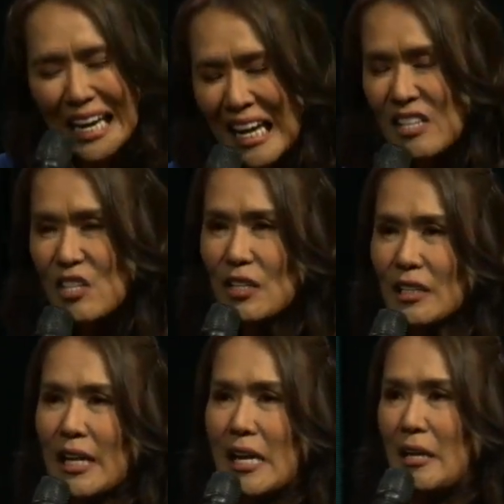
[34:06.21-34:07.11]

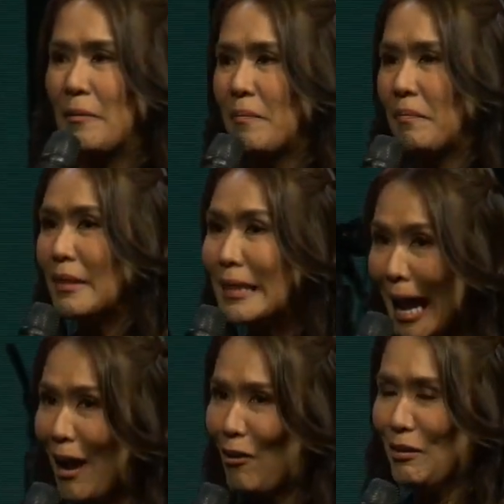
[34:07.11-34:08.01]
Instantly.
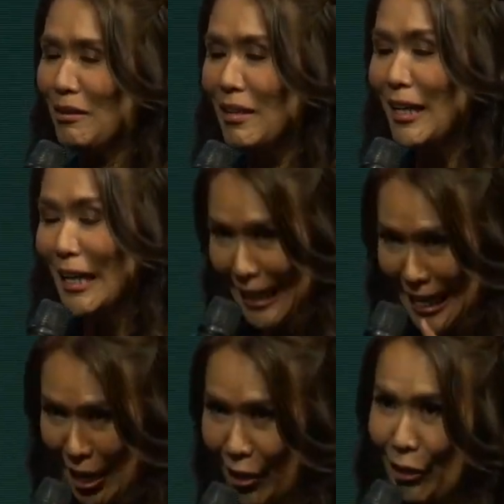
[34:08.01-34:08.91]
Now,
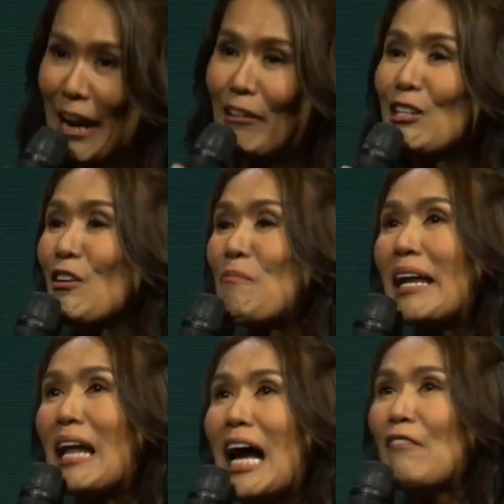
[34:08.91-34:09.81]
the other areas of
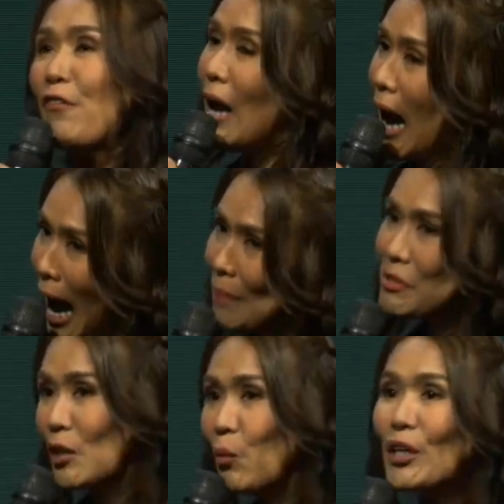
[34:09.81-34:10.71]
my life, I'm
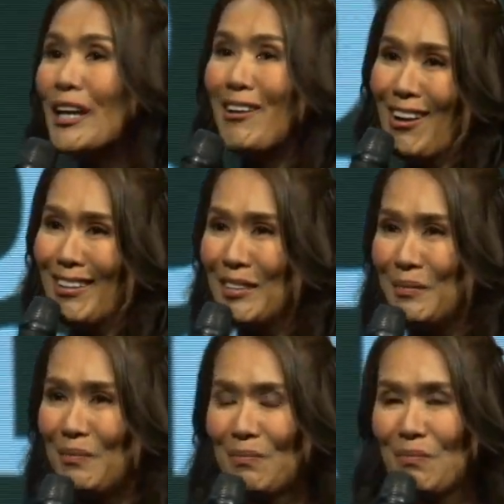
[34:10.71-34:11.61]
still working on.
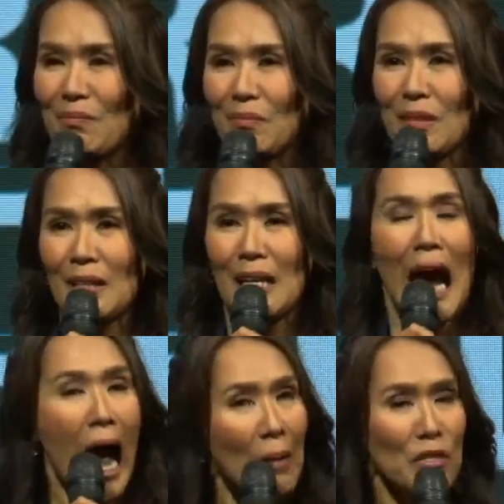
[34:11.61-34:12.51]

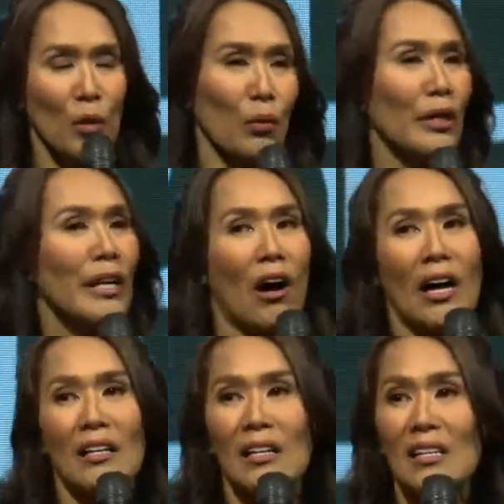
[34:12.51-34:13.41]
I'm still working
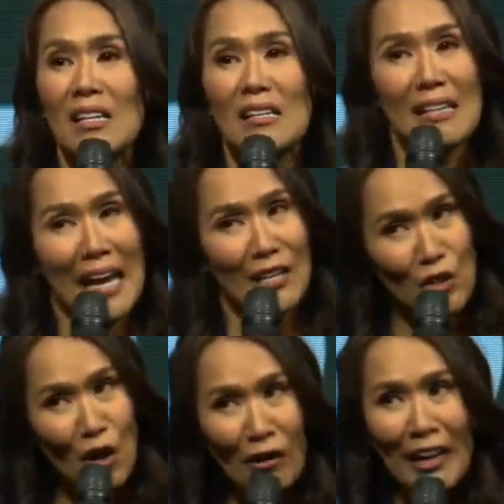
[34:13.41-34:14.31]
on saying
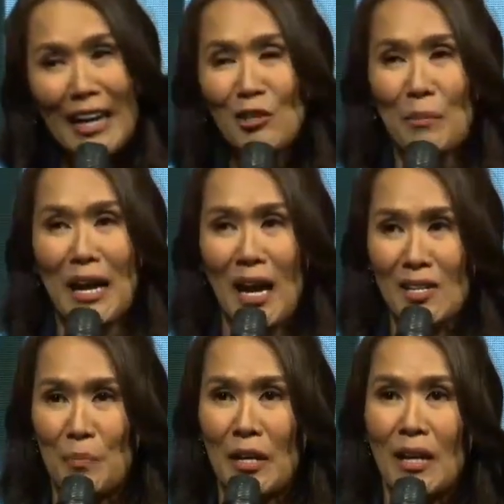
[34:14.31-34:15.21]
sorry to my
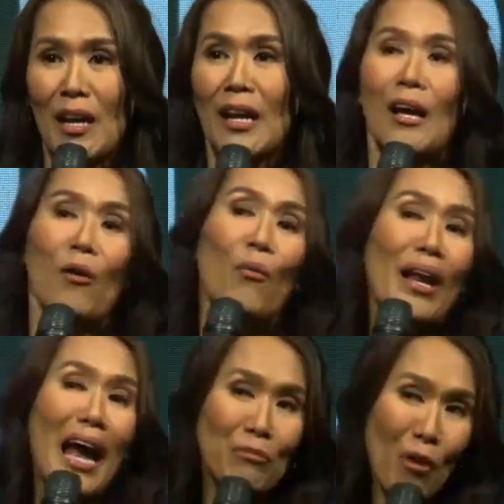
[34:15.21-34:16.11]
husband
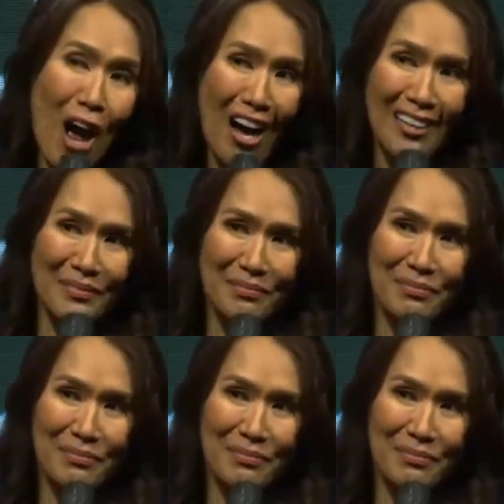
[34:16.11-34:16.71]
when I'm wrong.